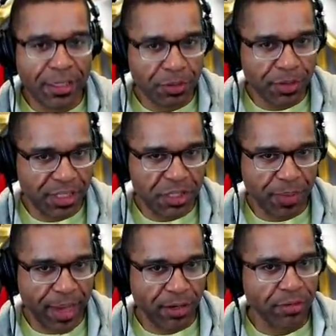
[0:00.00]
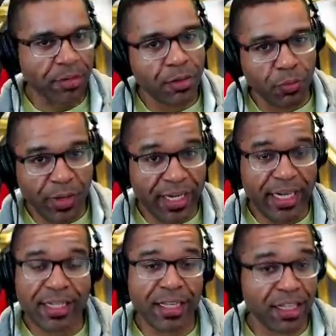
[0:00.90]
I had to do a siege battle. We
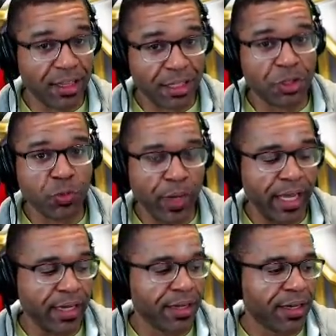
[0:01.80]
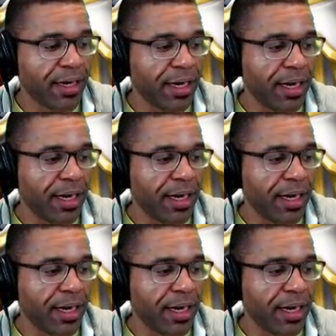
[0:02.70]
needed the clutch win.